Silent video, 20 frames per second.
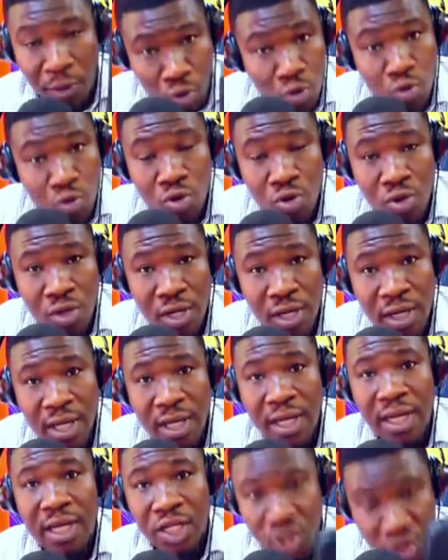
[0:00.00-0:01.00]
2
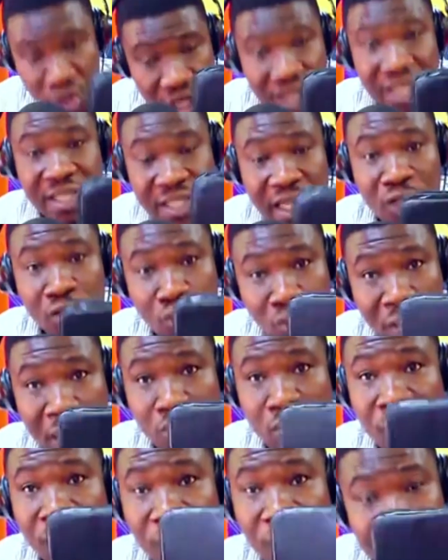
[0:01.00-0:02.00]
Jesus
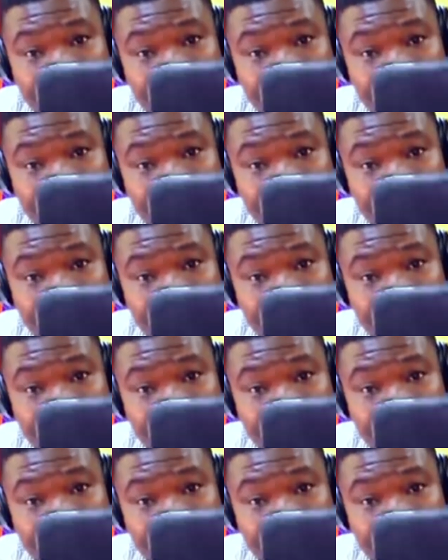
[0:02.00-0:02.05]
Christ of